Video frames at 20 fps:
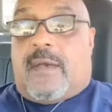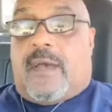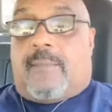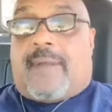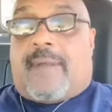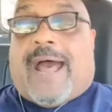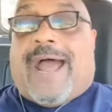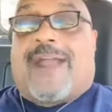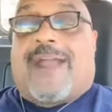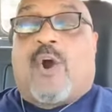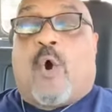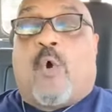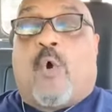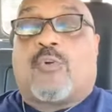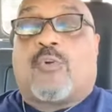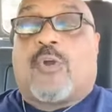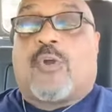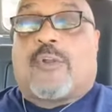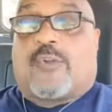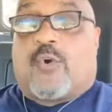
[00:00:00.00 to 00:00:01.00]
But I
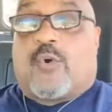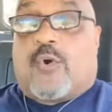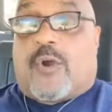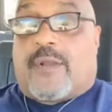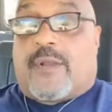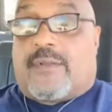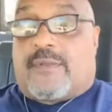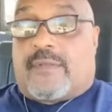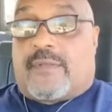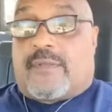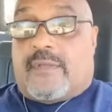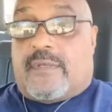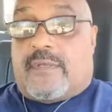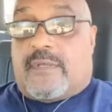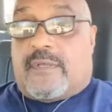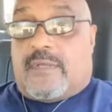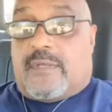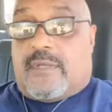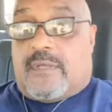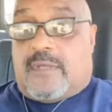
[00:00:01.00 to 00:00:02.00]
hold on, Lord.
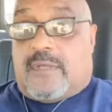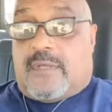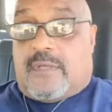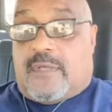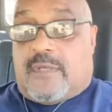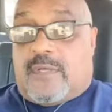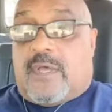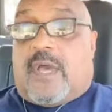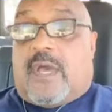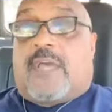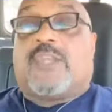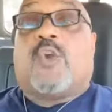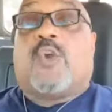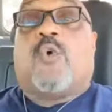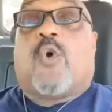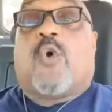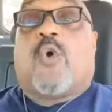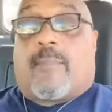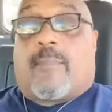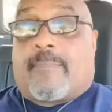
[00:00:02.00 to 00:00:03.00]

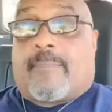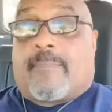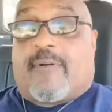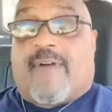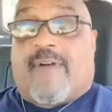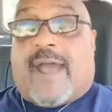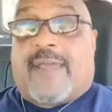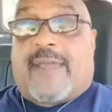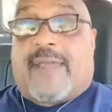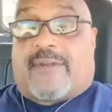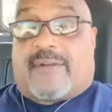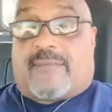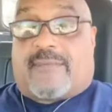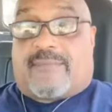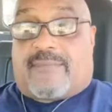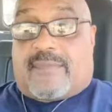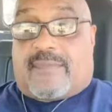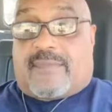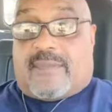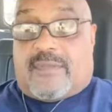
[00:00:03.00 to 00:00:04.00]
You are my provider
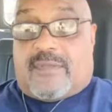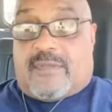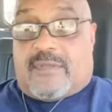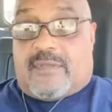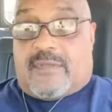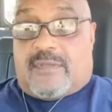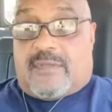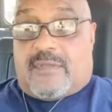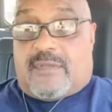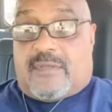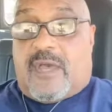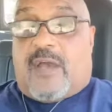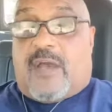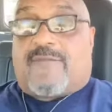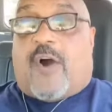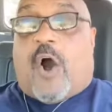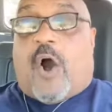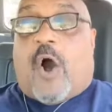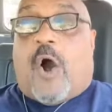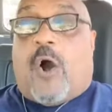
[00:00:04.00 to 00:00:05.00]

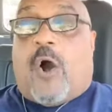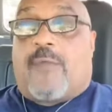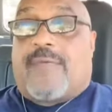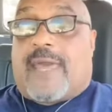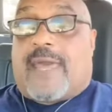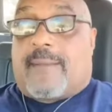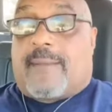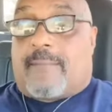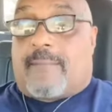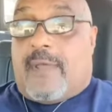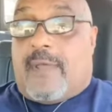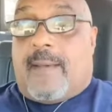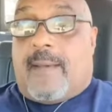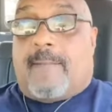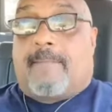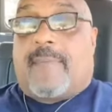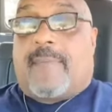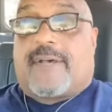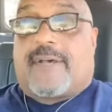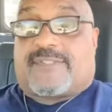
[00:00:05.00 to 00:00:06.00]
for all that
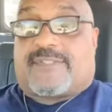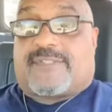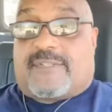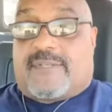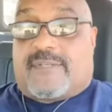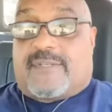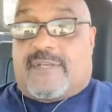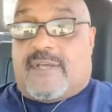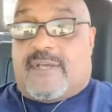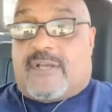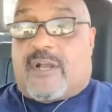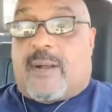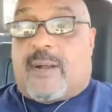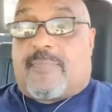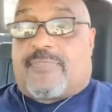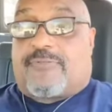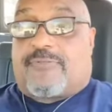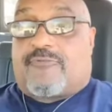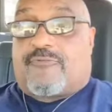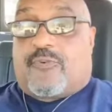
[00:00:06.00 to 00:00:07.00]
must
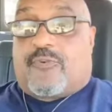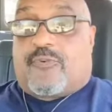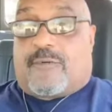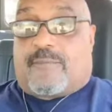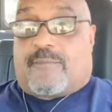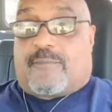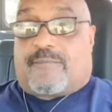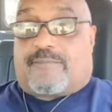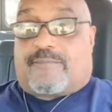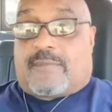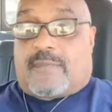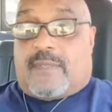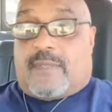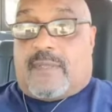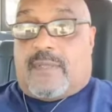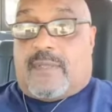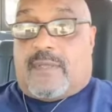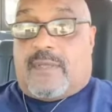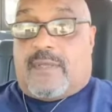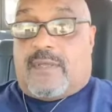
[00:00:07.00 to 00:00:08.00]
come through.
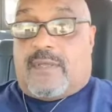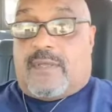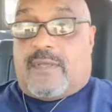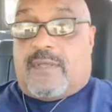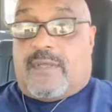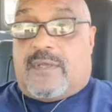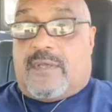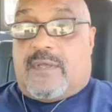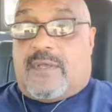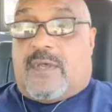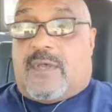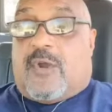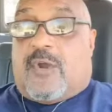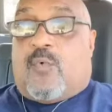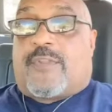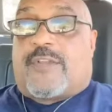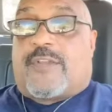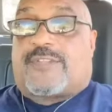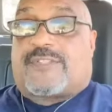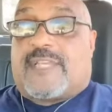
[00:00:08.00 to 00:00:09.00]

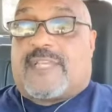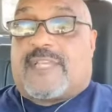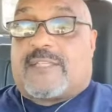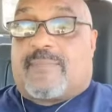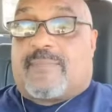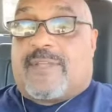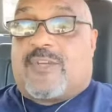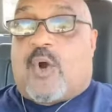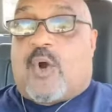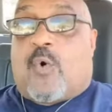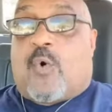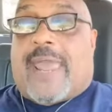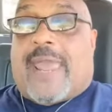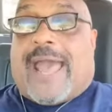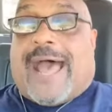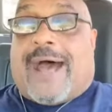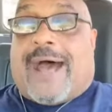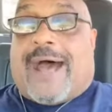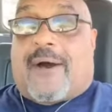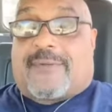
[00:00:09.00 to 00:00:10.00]
When there seems to be no way
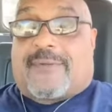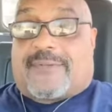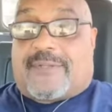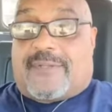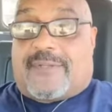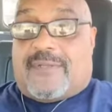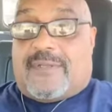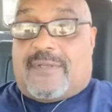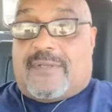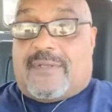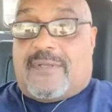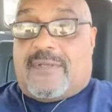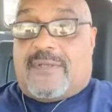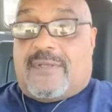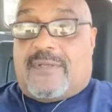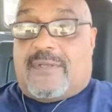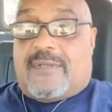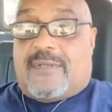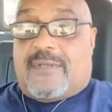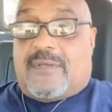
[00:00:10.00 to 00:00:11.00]
out,
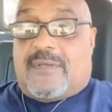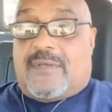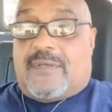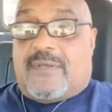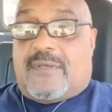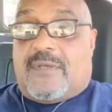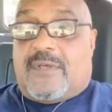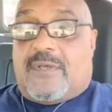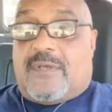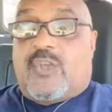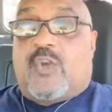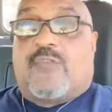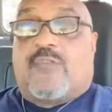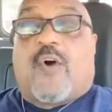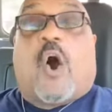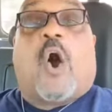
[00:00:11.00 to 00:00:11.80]
you